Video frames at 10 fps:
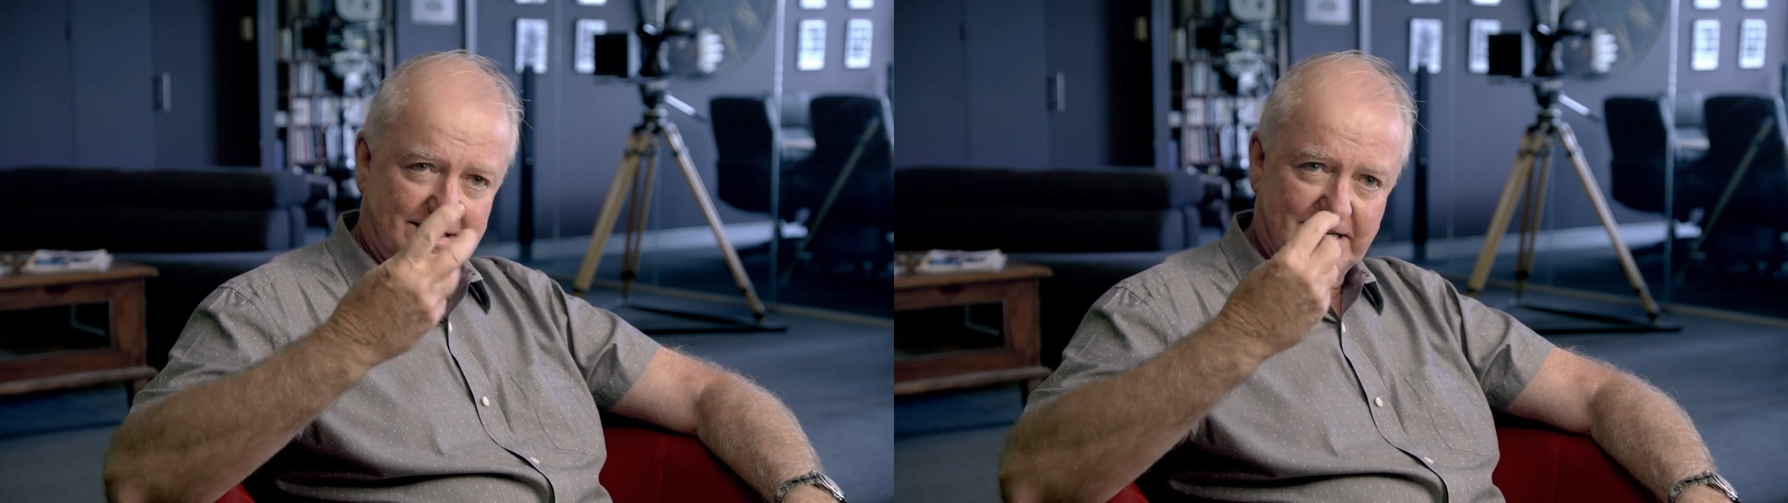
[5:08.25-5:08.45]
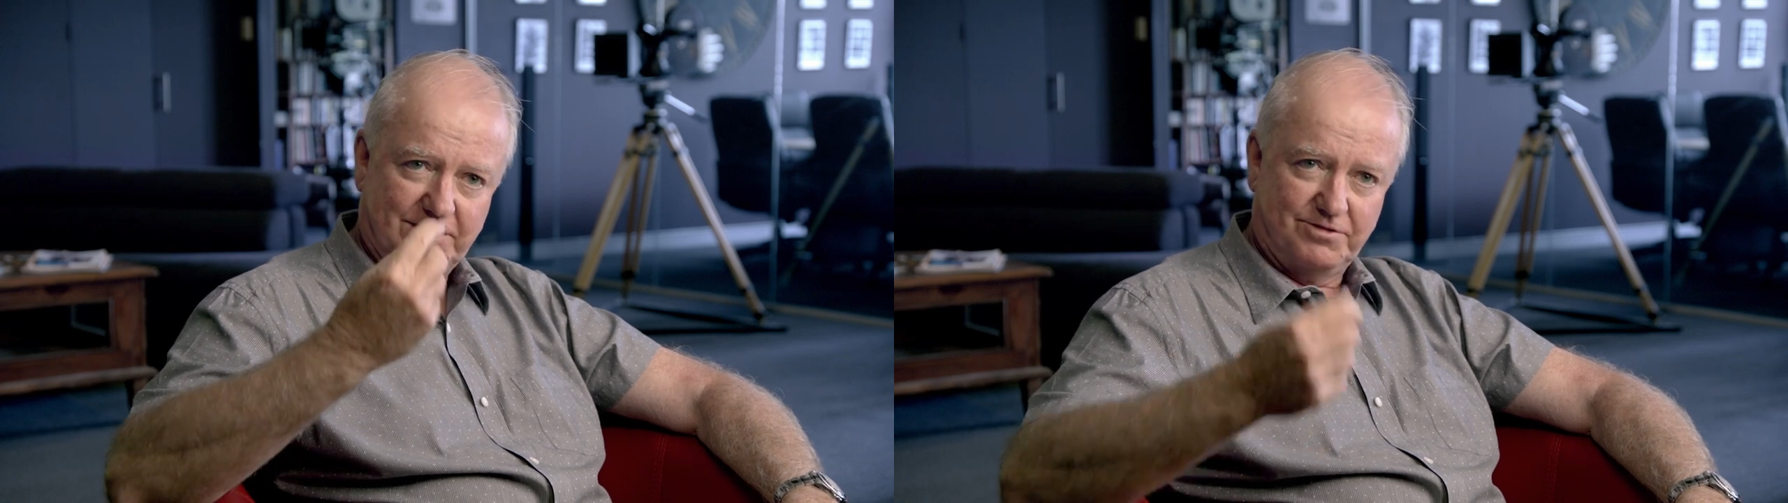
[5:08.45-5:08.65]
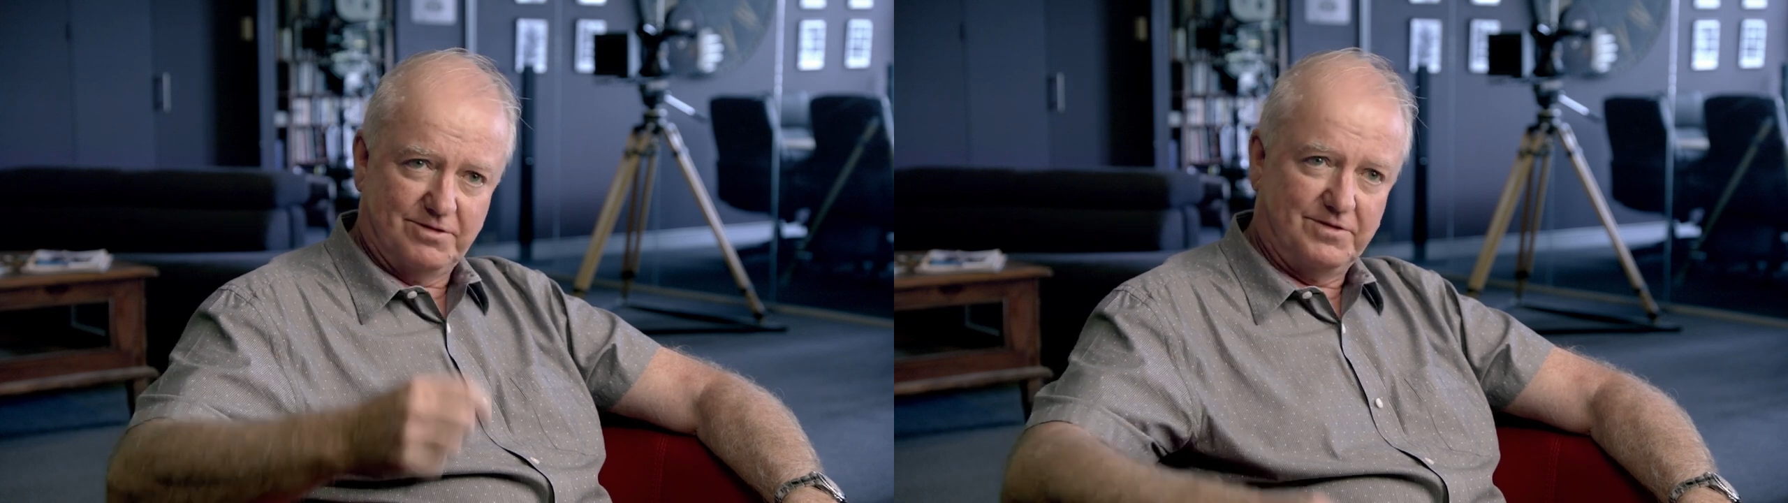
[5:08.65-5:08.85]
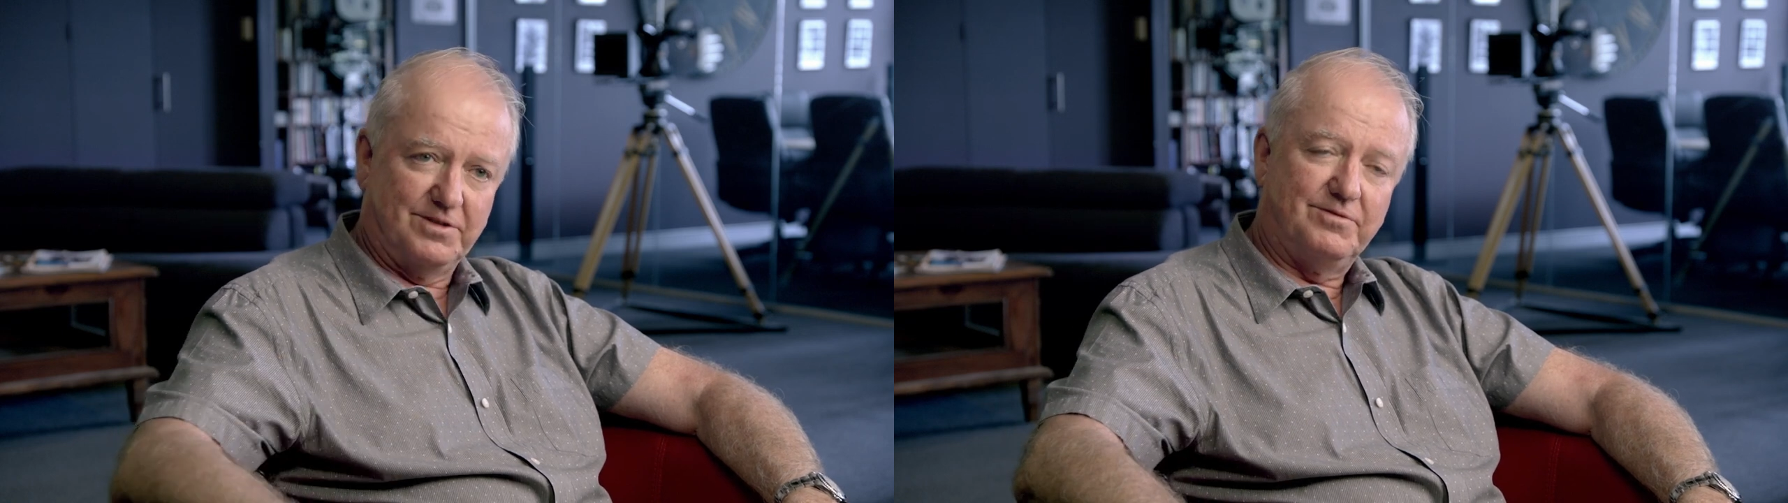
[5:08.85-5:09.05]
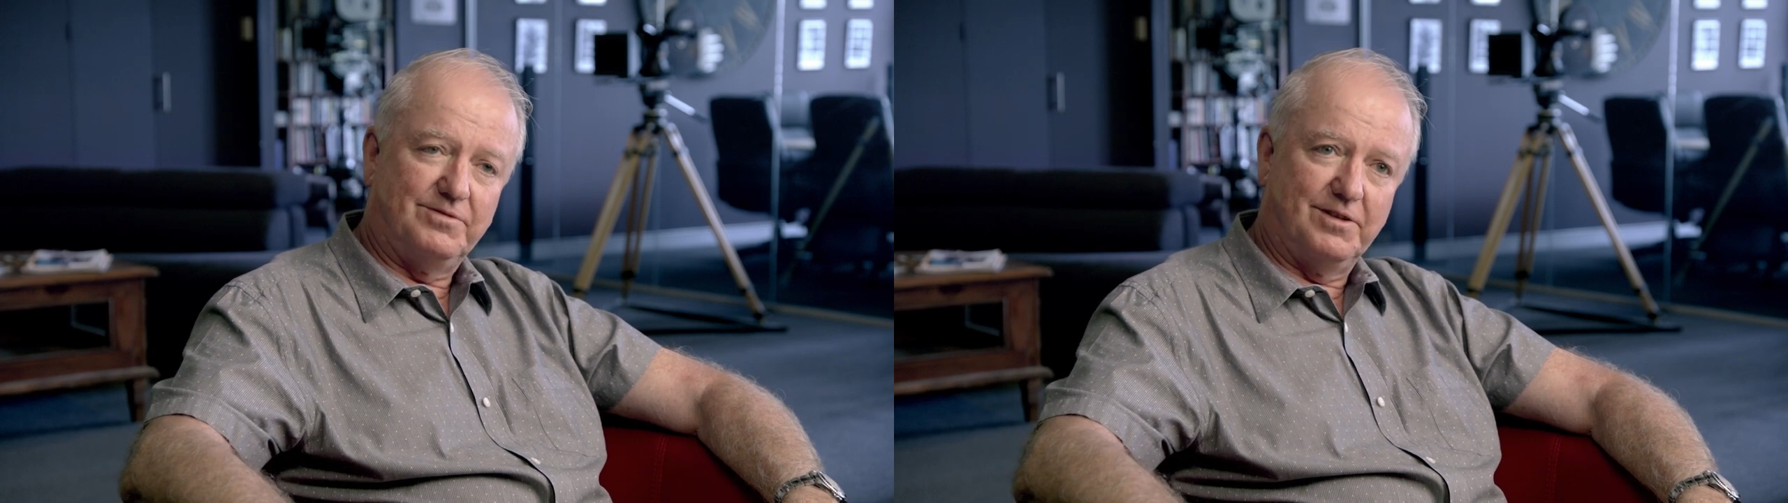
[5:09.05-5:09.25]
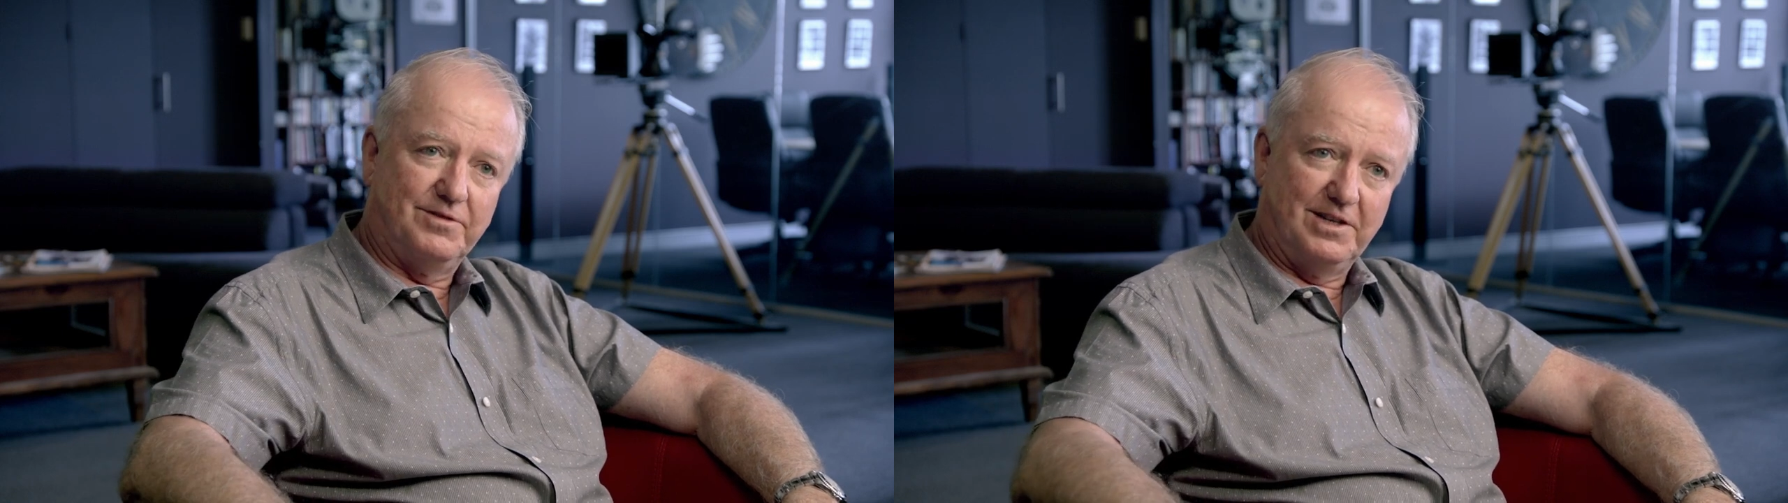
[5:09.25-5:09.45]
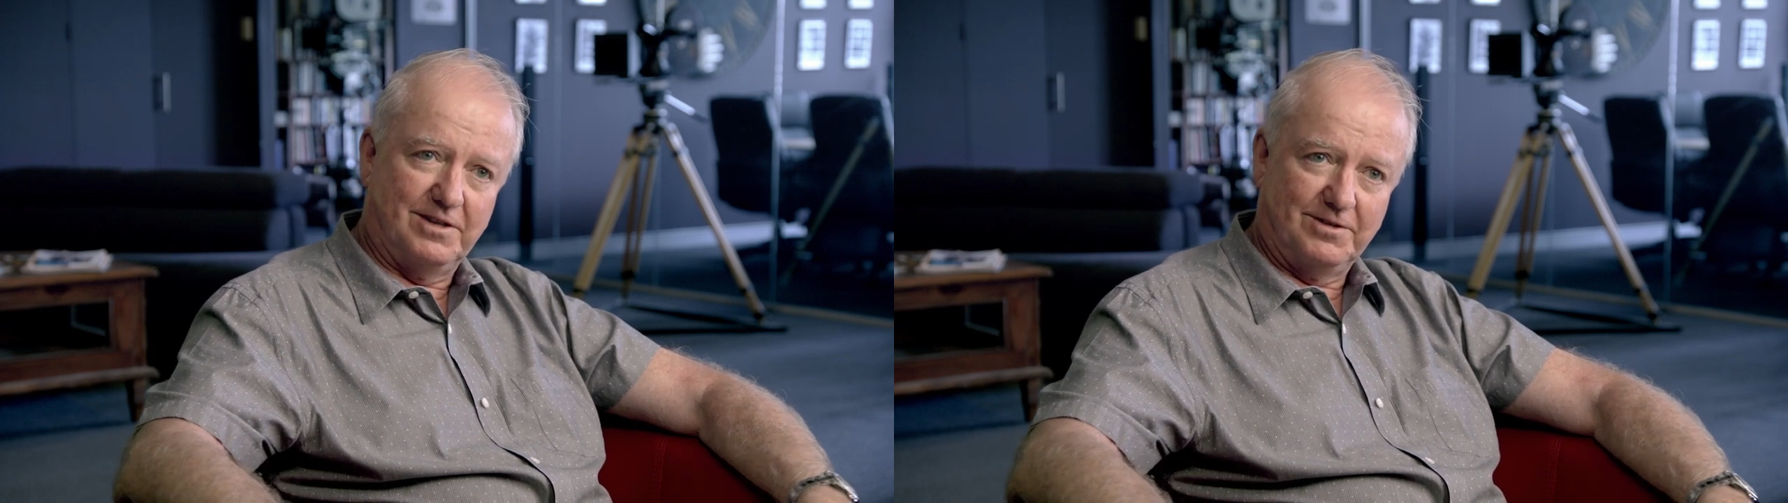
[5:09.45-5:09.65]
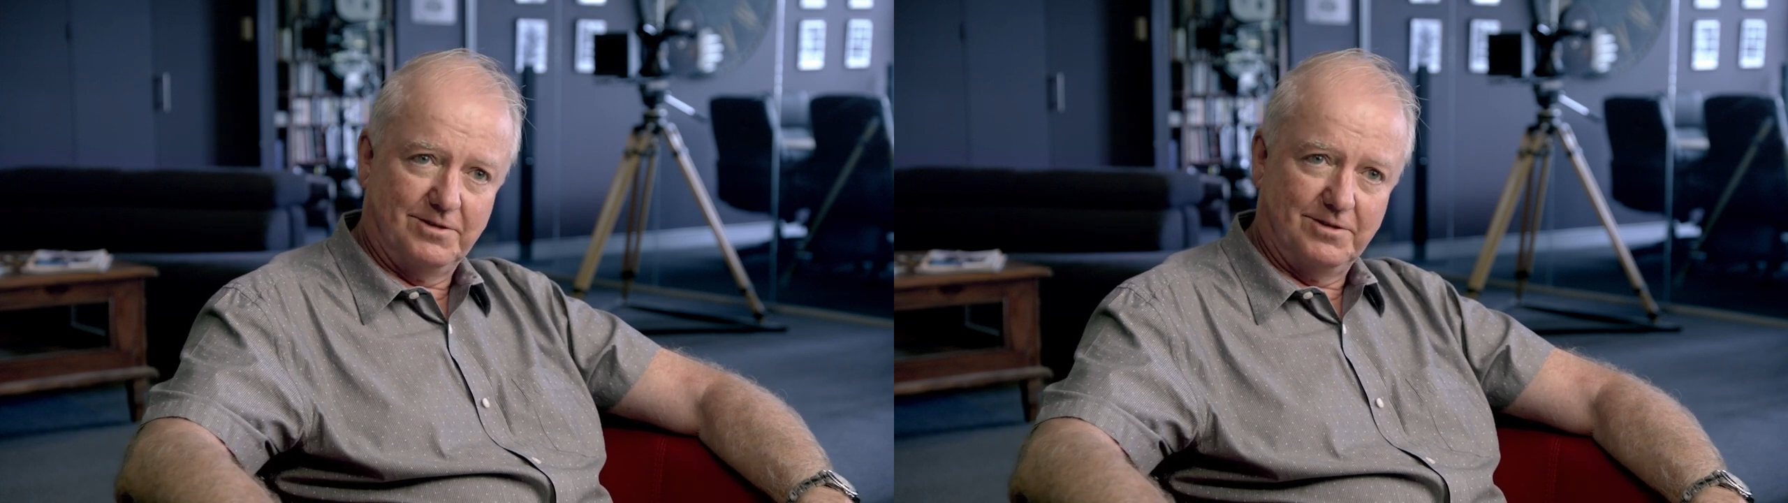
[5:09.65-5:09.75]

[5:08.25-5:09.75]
texture of the of the